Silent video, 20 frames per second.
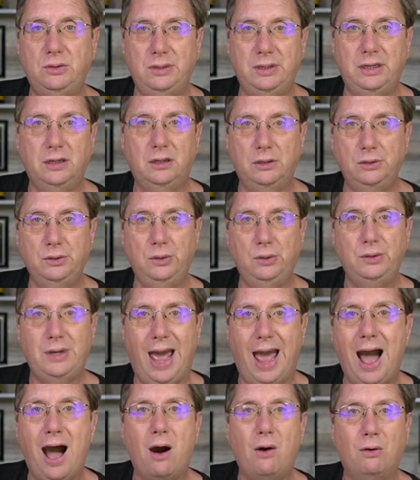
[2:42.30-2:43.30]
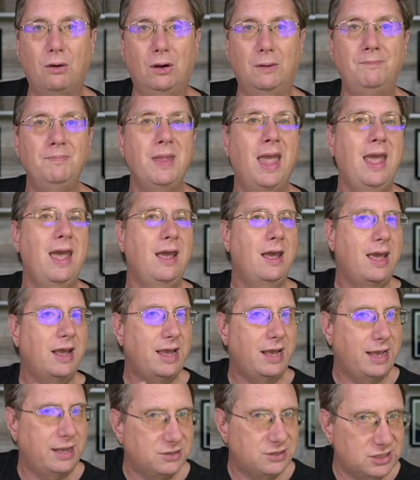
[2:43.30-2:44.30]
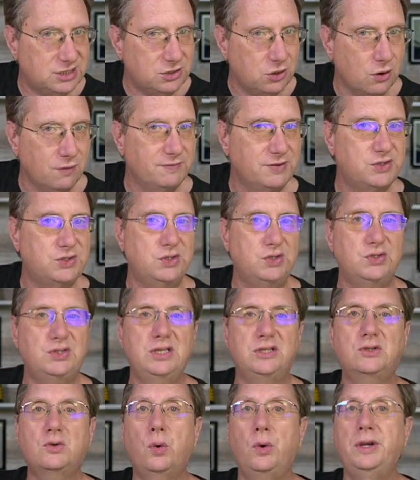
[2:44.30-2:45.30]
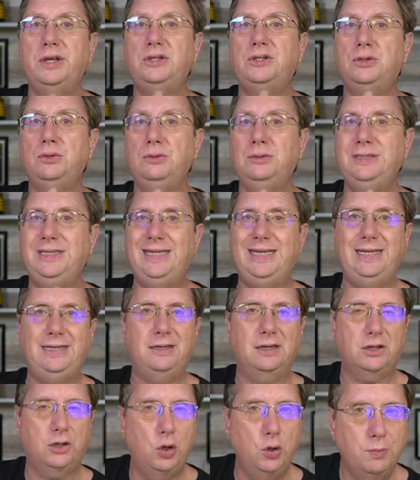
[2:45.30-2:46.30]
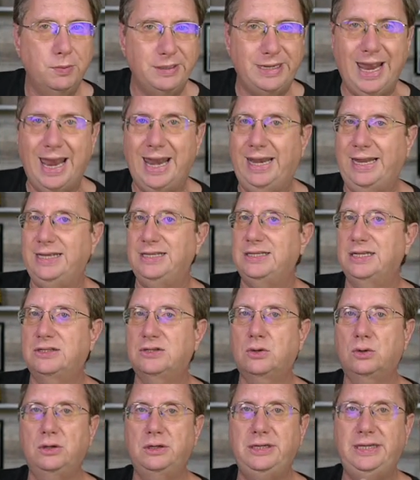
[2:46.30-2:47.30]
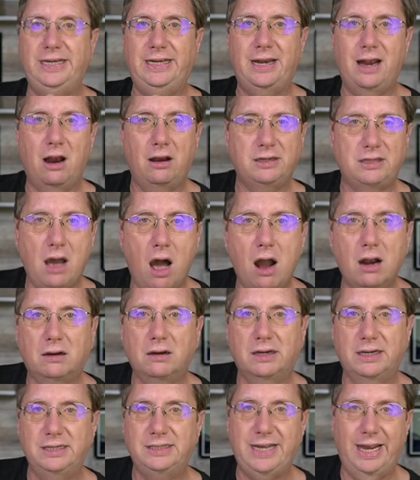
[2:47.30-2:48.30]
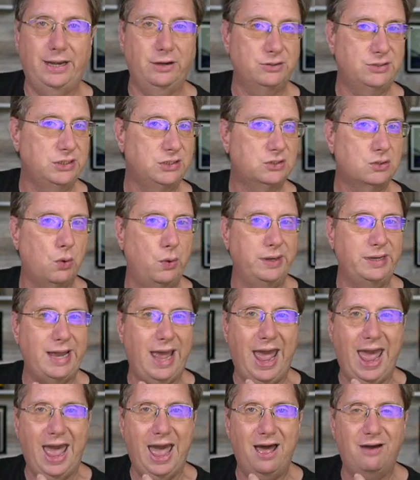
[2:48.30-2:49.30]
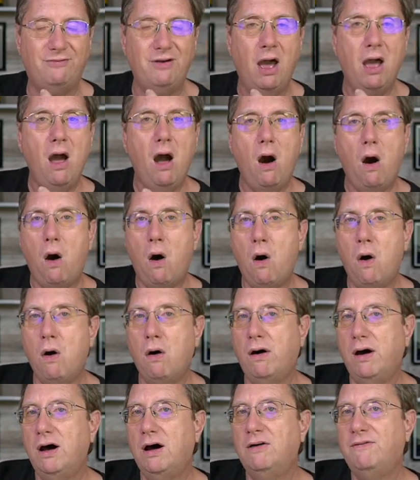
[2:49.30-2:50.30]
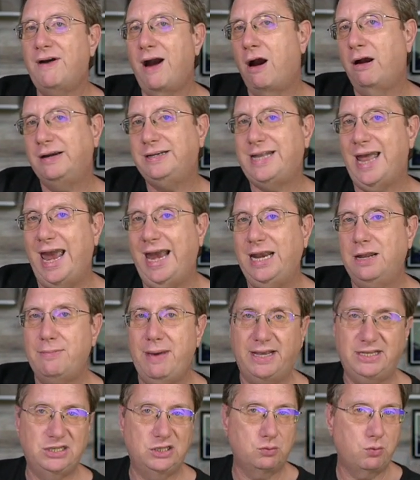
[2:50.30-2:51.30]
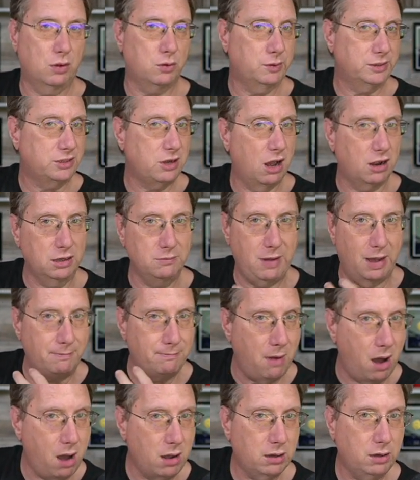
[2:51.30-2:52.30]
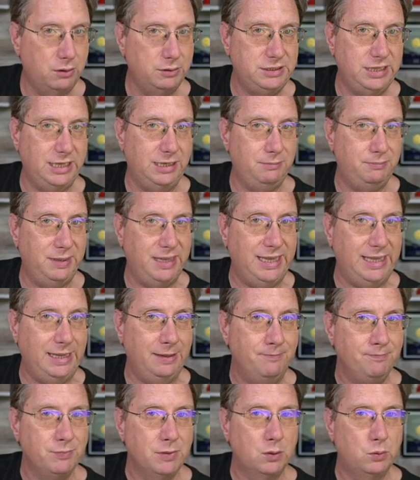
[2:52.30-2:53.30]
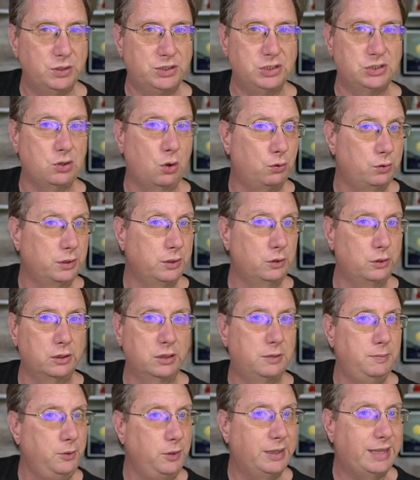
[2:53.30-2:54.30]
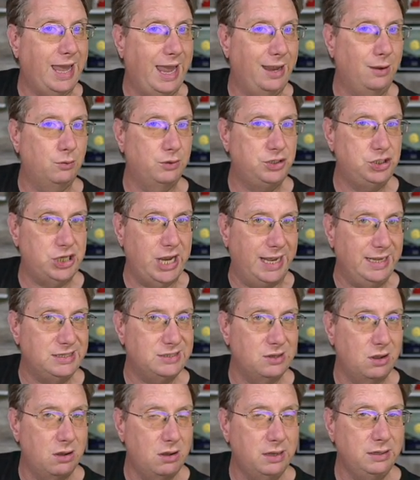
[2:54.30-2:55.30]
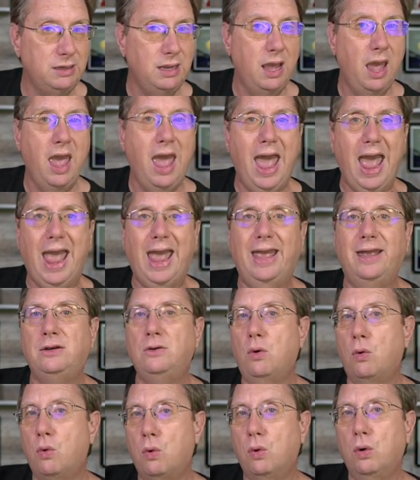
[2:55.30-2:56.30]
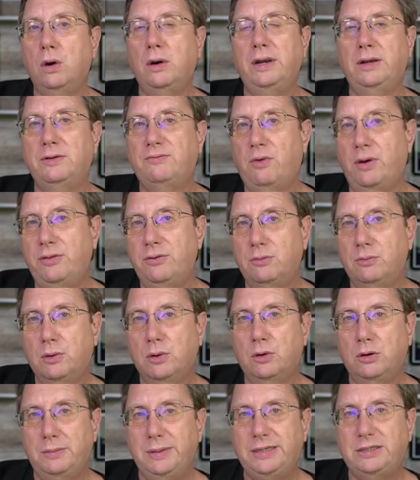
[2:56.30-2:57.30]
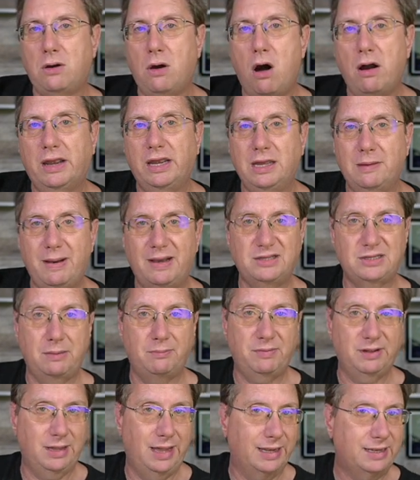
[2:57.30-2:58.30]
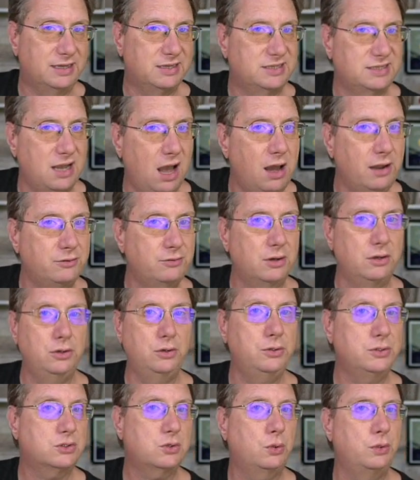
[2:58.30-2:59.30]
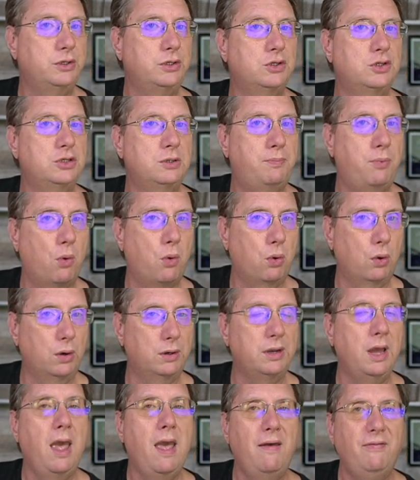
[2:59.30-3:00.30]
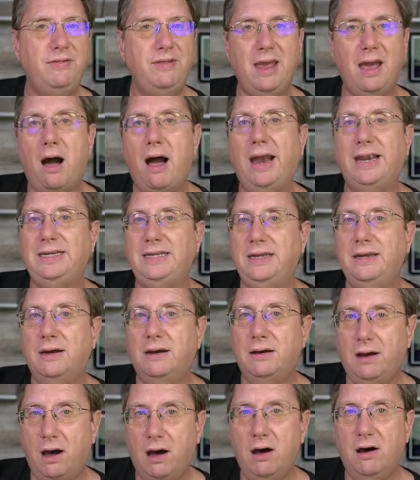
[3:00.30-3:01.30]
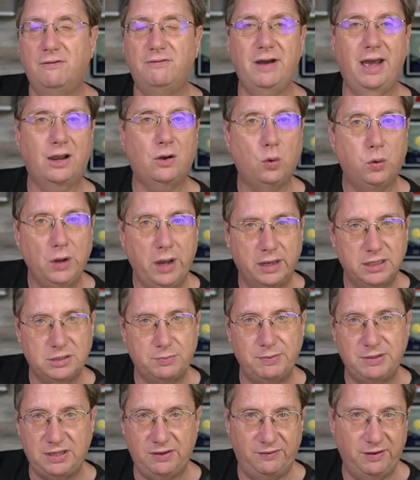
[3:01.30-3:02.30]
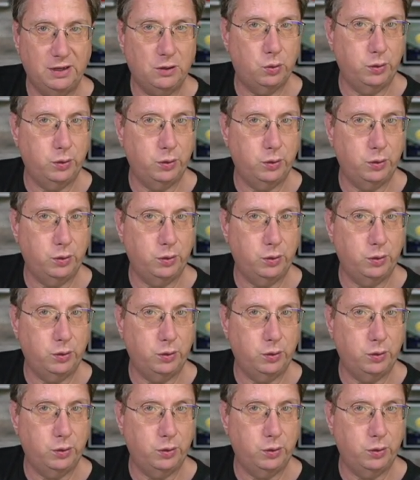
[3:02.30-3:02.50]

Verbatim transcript: to include our services. It's going to need Kubernetes. It's going to need our Docker containers. It's going to have all of our databases, whether we're talking about MongoDB, which is only going to communicate with JSON, and or if, whether we're going to be talking about something like Cassandra, who is going to support the idea of a, a specific